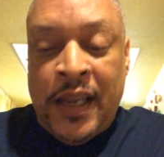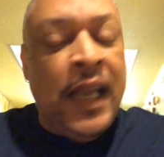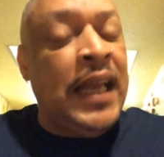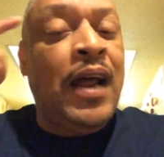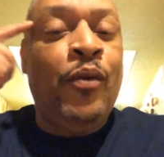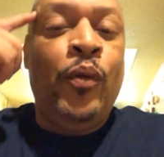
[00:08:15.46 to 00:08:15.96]

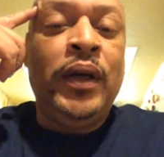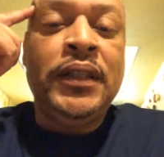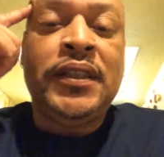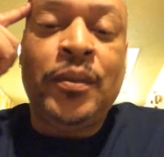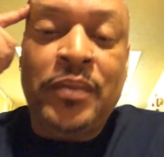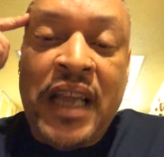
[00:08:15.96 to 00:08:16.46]
And I wonder
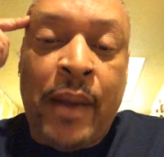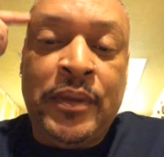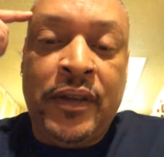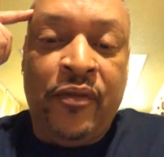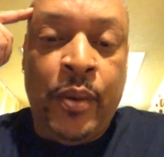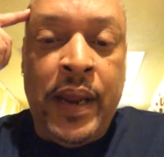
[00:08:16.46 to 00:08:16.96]
sometimes
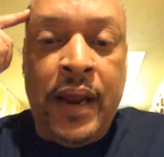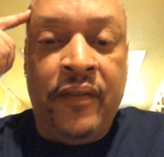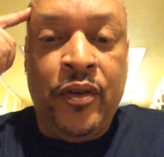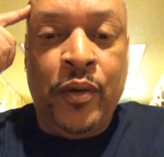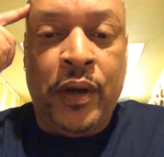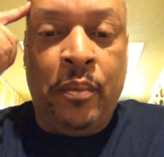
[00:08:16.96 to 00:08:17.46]
if we're
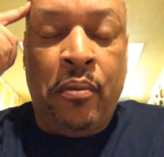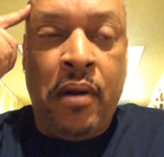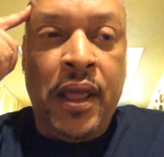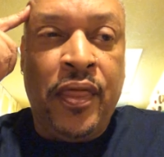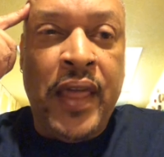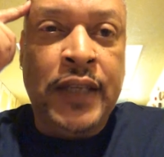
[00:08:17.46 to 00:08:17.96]
ever going to
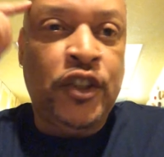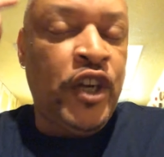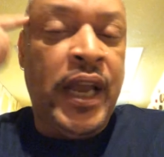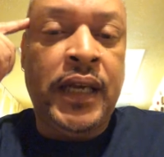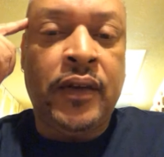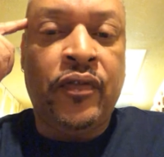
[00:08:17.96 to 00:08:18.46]
break that
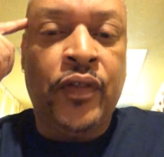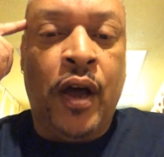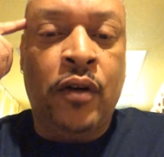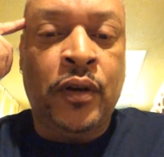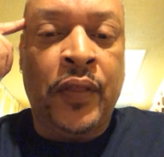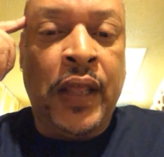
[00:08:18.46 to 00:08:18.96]
chain of
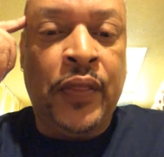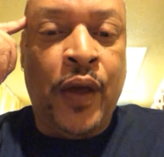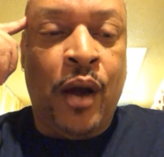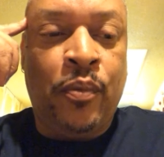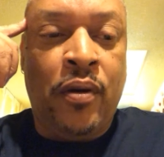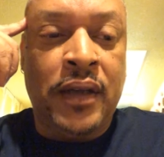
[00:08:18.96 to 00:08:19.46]
thought or that
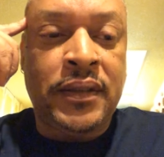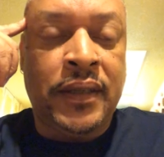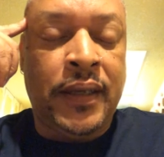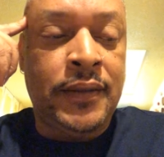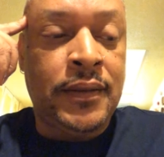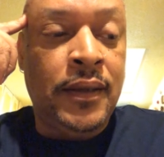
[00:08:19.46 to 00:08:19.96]
thought
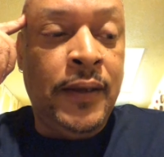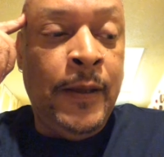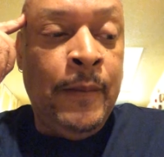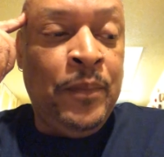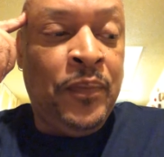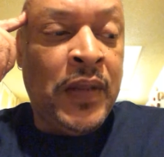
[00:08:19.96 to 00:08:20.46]
process
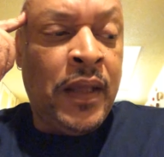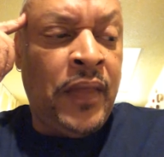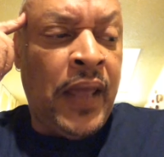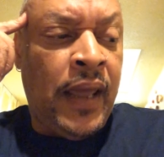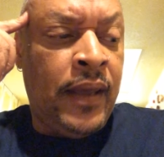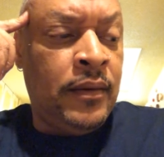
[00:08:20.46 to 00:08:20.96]

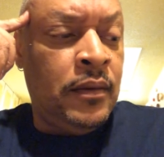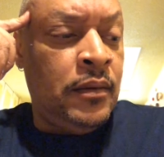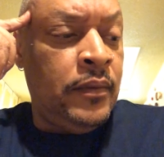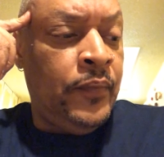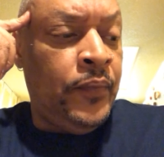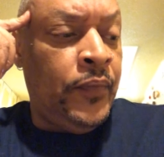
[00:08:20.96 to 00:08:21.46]
that
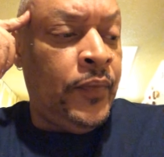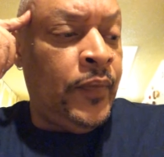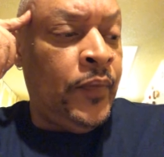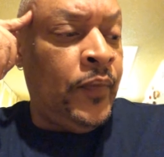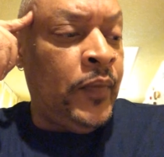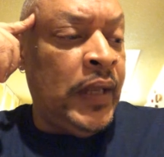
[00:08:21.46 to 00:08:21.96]

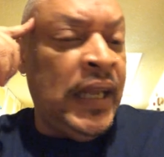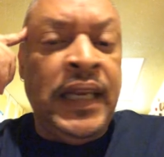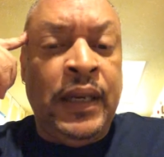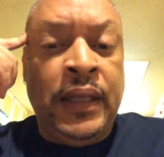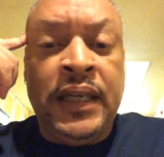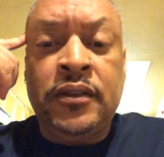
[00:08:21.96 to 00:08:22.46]

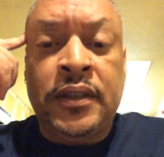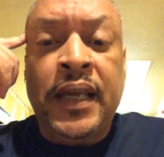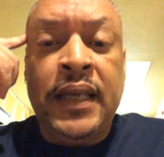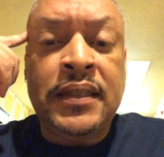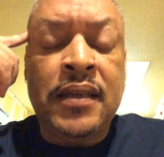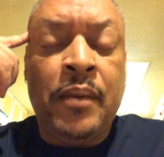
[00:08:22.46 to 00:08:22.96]
it, will
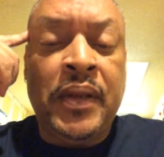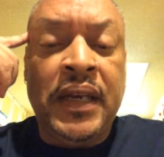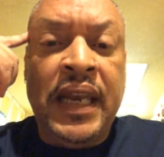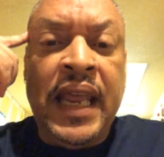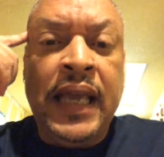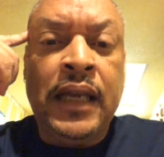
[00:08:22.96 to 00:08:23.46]
take
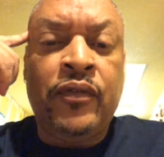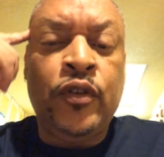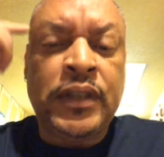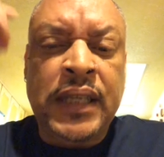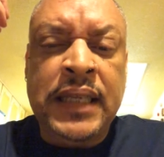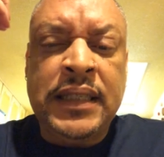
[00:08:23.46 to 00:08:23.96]
something negative, it'll
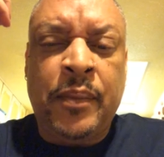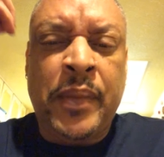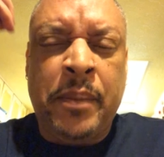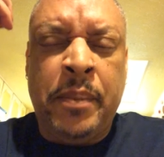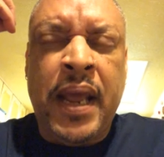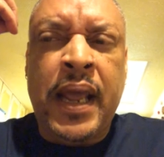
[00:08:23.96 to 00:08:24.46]
take
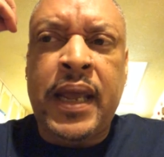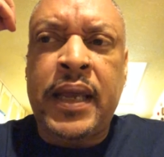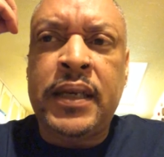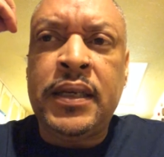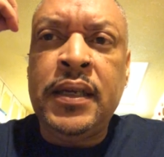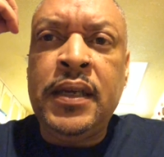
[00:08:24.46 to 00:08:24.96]
something
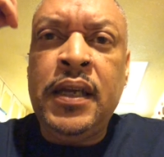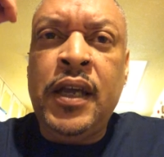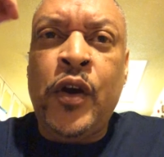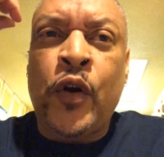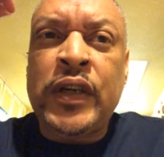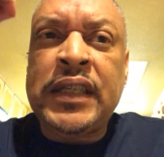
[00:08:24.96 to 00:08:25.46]
bad,
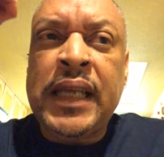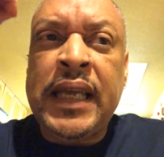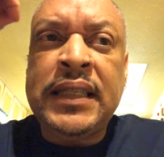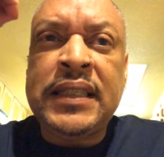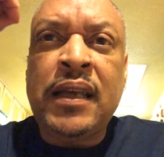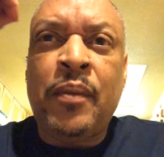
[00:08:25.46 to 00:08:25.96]
or it
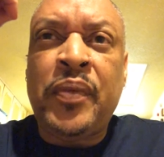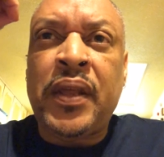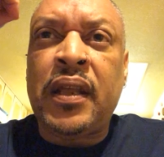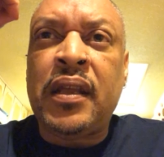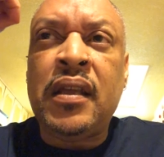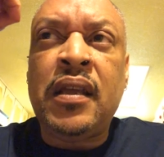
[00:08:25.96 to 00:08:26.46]
takes
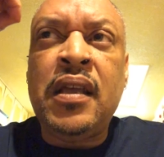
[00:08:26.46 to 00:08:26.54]
something